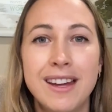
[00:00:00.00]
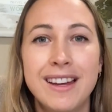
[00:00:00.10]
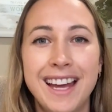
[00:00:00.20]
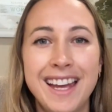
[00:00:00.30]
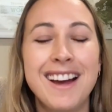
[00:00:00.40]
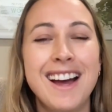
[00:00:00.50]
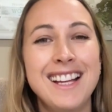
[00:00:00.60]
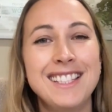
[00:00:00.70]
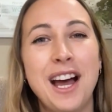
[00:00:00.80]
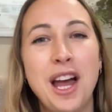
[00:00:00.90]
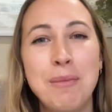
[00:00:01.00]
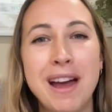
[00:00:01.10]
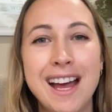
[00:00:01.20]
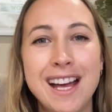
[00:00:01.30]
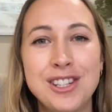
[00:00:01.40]
Hey guys, I'm
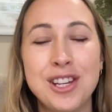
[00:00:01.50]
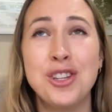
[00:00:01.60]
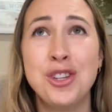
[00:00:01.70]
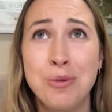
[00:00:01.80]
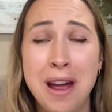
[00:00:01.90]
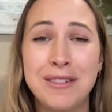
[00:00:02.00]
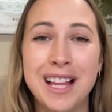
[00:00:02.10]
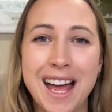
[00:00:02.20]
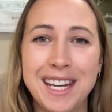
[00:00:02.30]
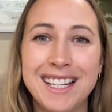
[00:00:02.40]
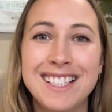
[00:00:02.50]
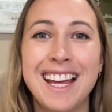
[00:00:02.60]
Ash, travel addict